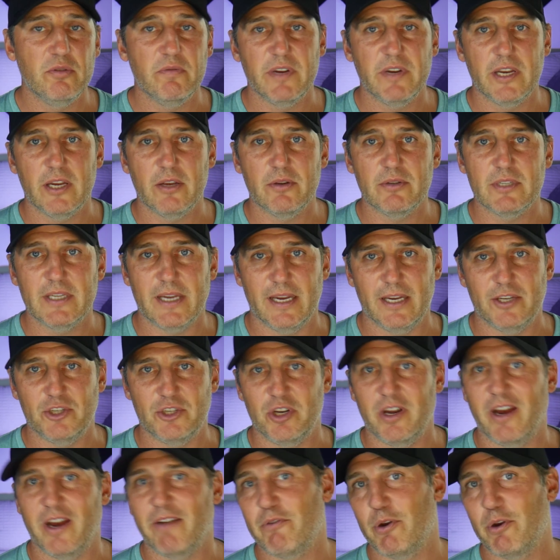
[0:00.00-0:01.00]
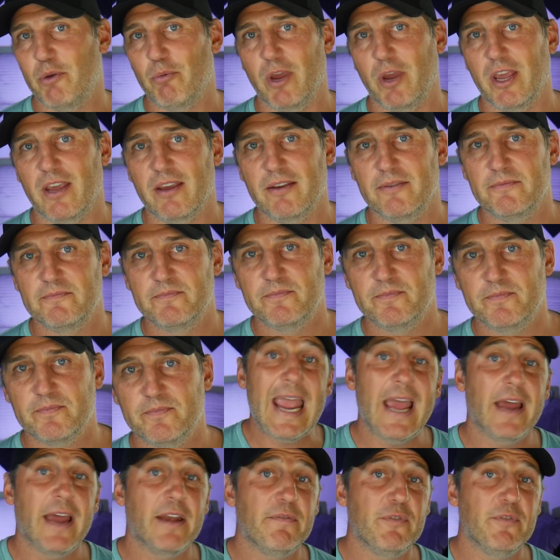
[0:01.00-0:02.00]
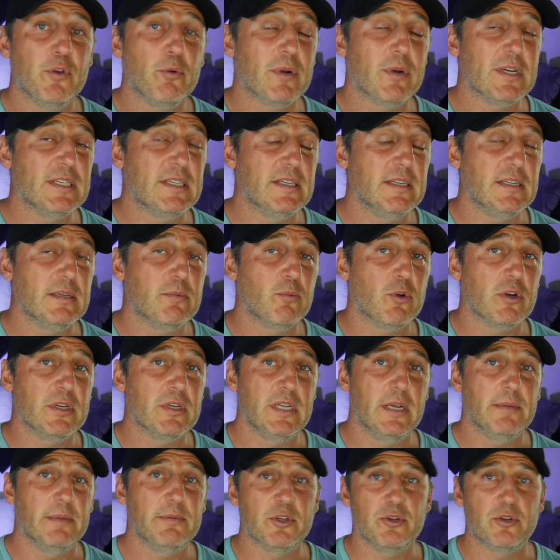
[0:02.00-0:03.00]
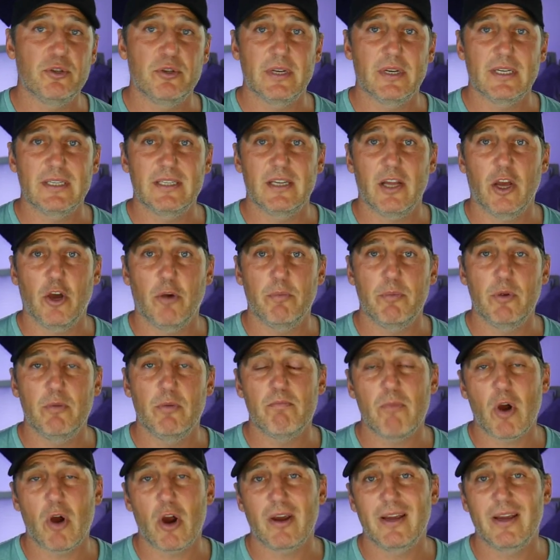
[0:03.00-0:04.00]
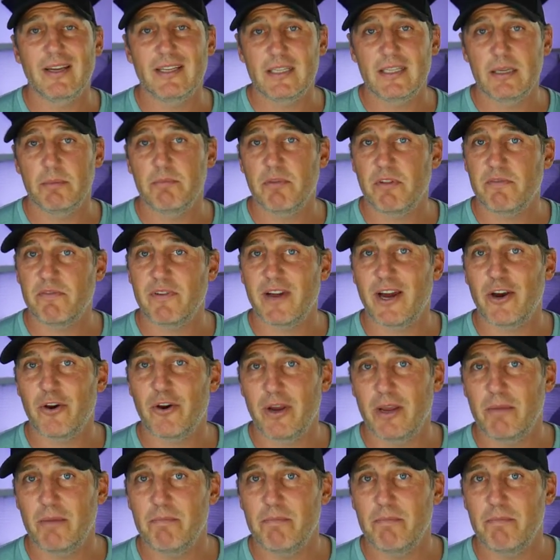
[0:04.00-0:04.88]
new videos each and every week. And if you want to see some more tips or tricks to help you market, simplify, or